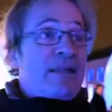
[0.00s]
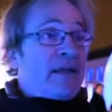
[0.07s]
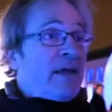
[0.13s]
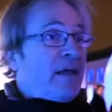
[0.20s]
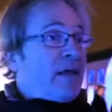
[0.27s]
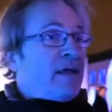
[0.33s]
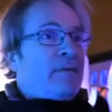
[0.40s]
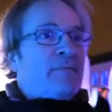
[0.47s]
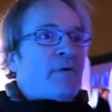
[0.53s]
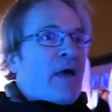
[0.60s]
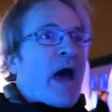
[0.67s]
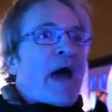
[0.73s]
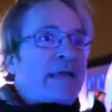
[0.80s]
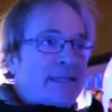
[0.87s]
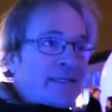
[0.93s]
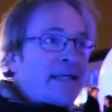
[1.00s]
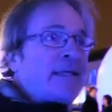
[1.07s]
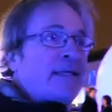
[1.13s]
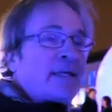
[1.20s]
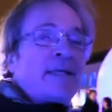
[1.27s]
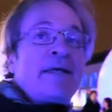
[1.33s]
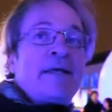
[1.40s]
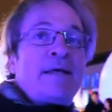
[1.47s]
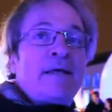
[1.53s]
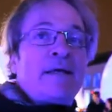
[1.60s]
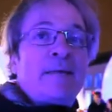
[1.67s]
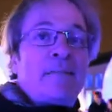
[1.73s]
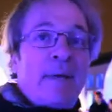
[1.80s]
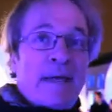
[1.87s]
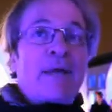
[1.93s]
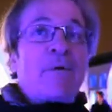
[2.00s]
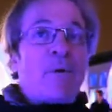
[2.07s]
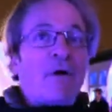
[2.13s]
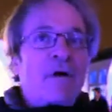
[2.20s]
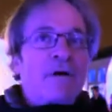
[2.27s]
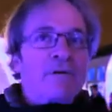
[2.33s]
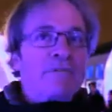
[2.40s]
they accidentally make it work